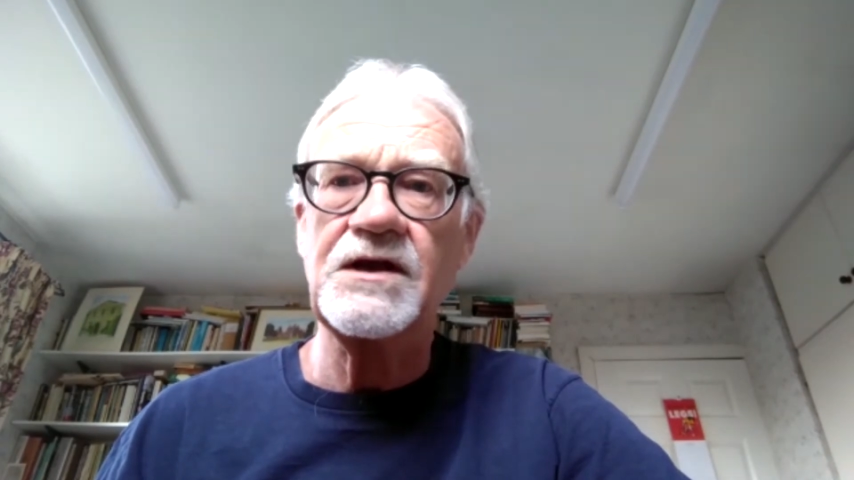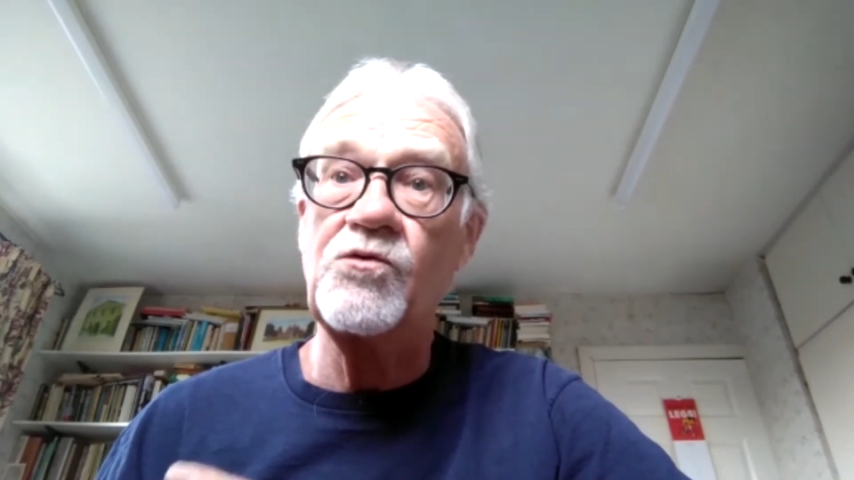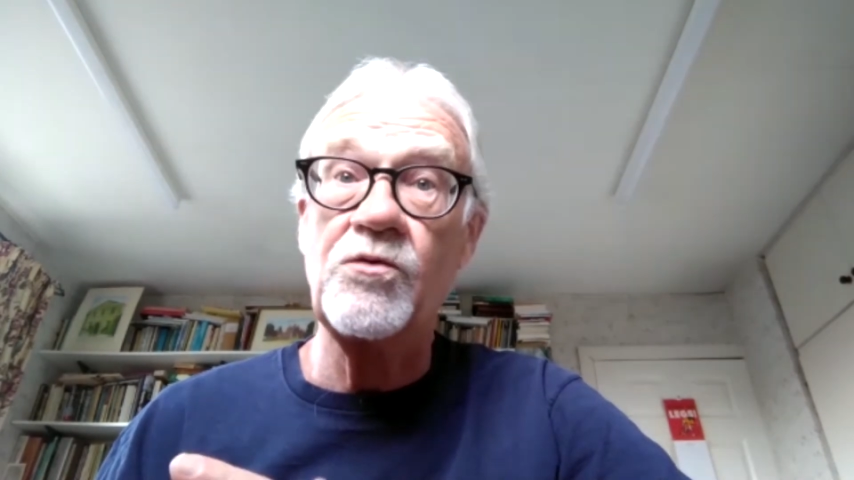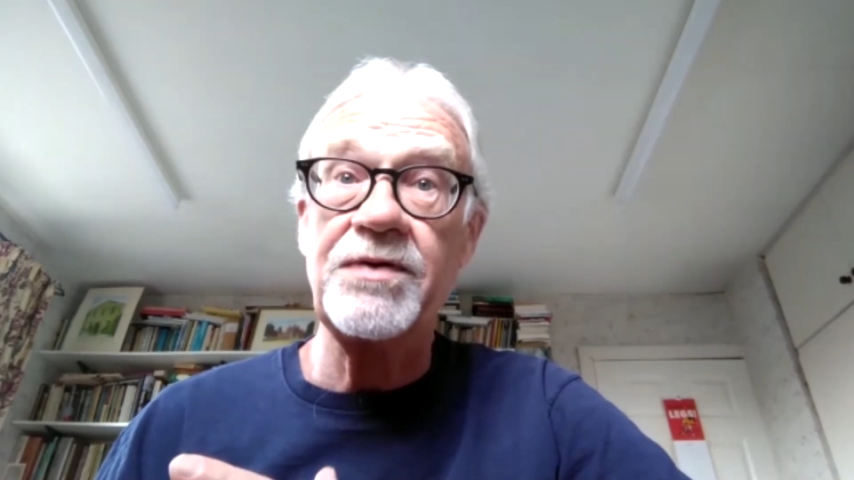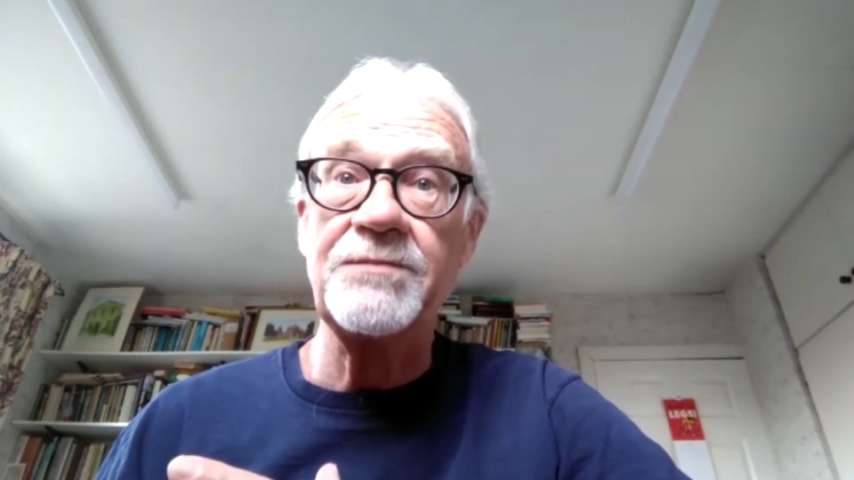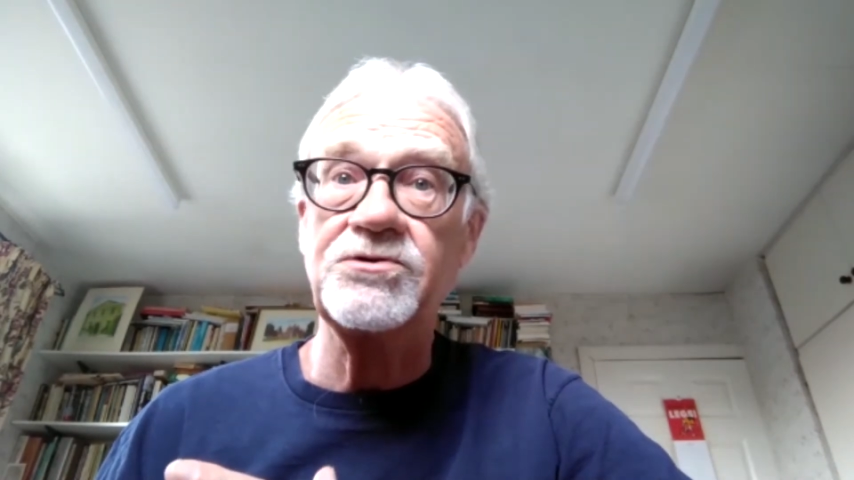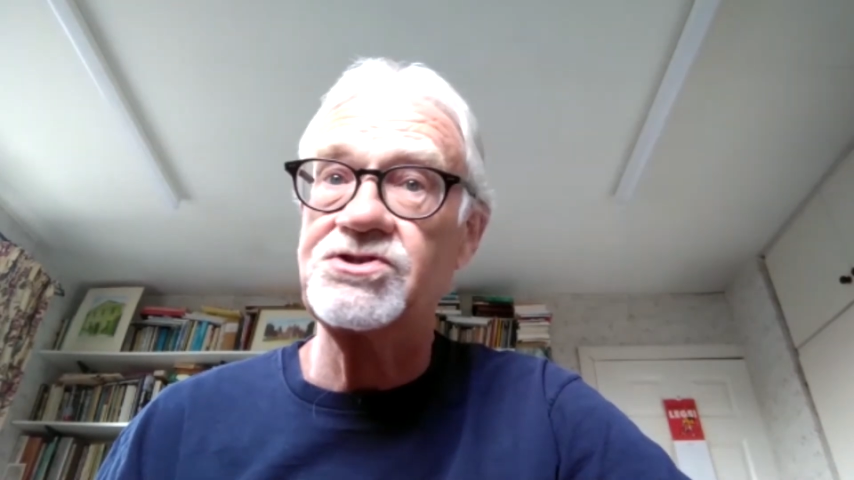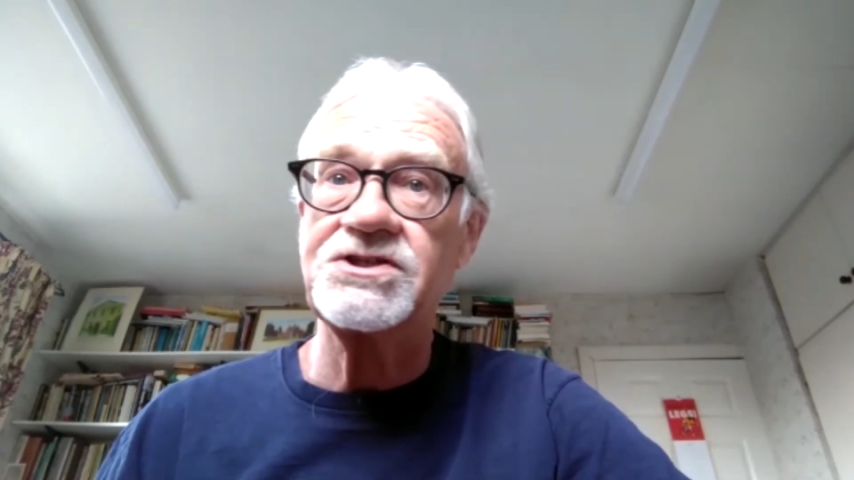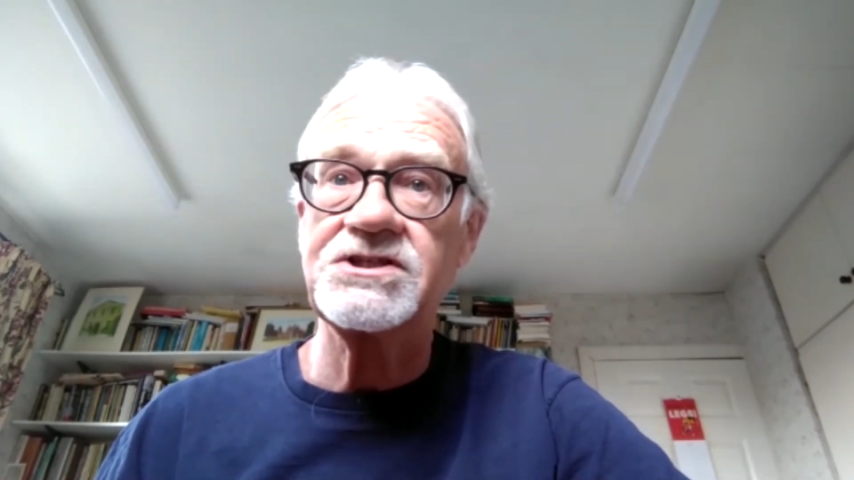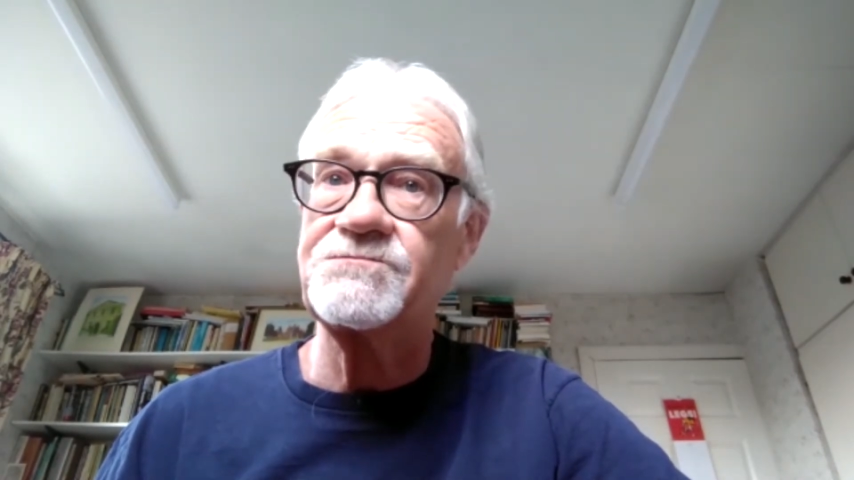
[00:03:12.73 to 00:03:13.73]
Or will people
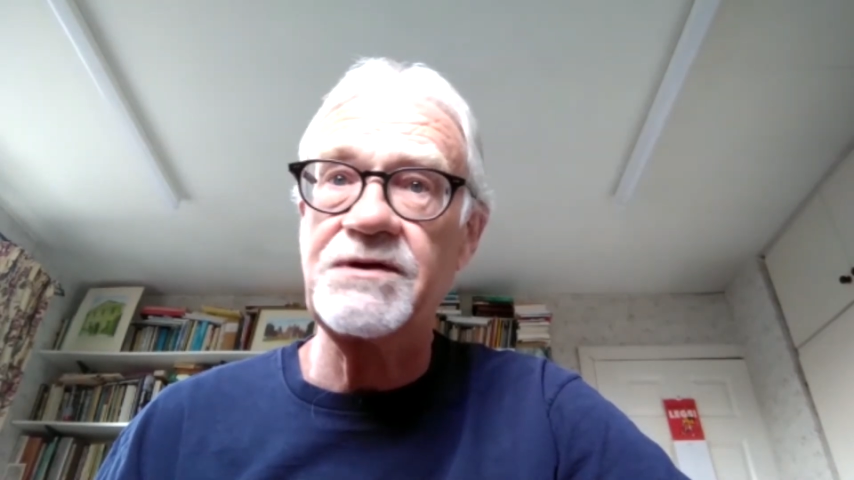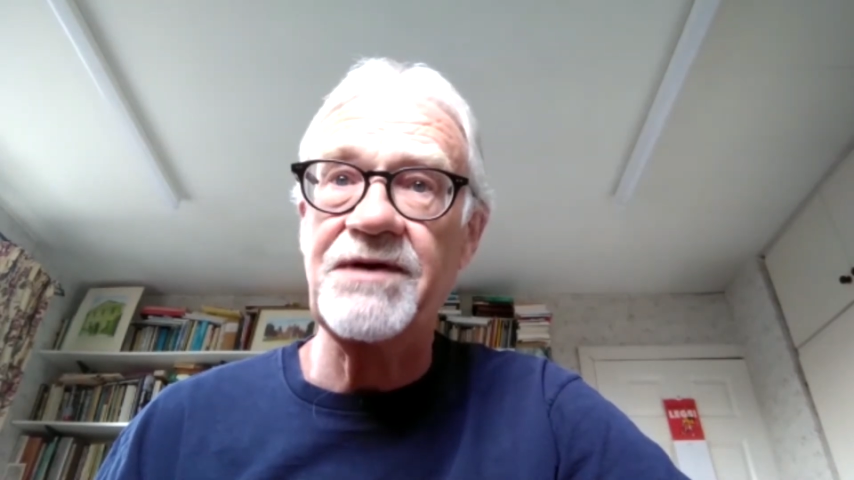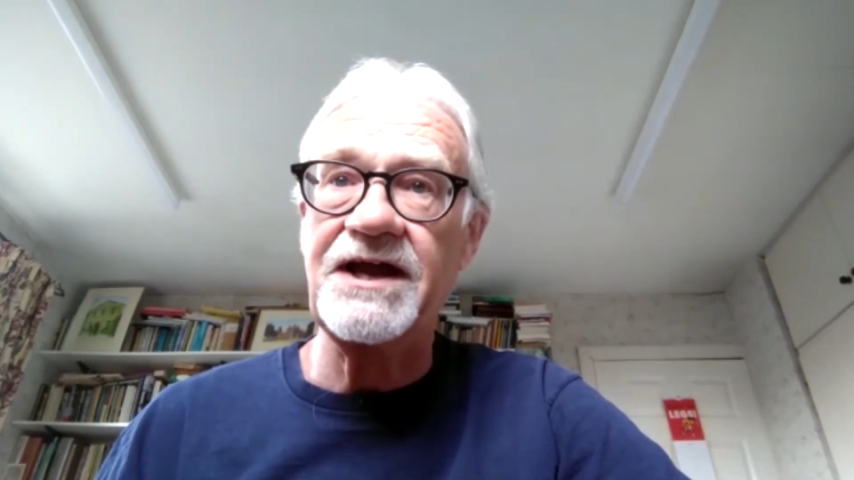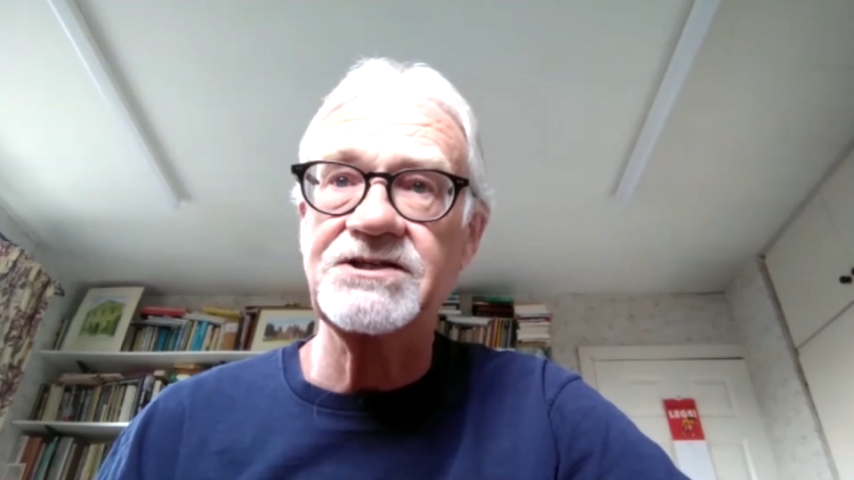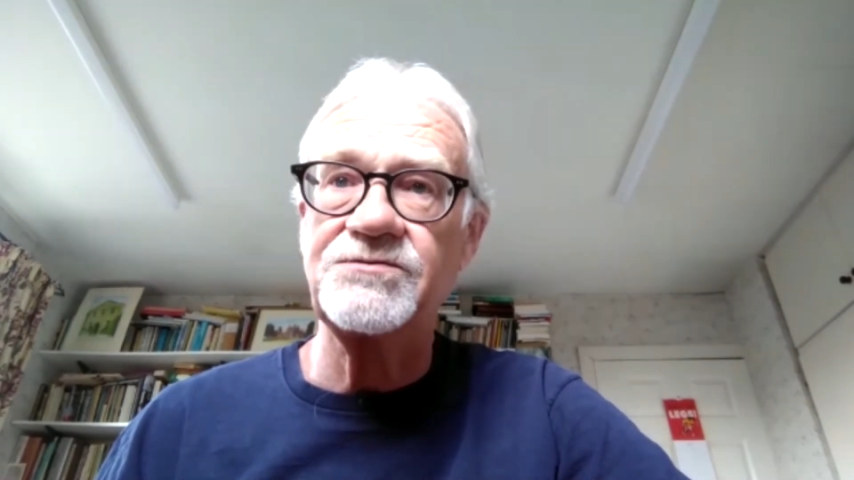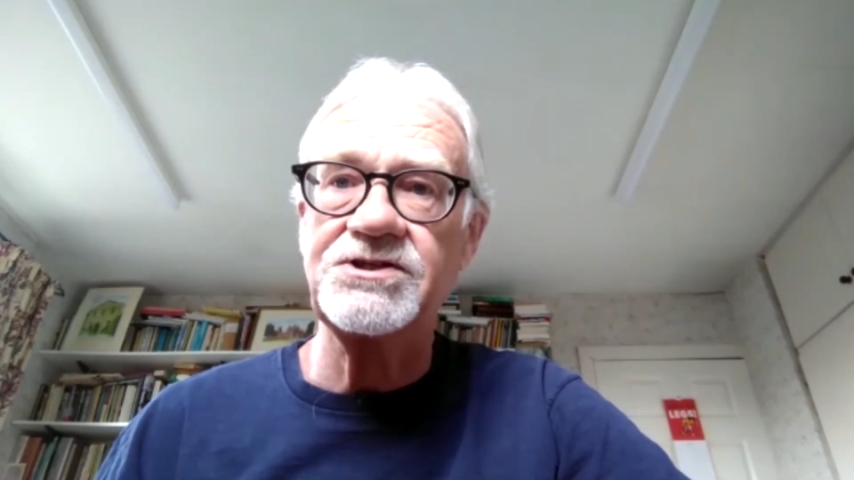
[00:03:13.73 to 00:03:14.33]
just be back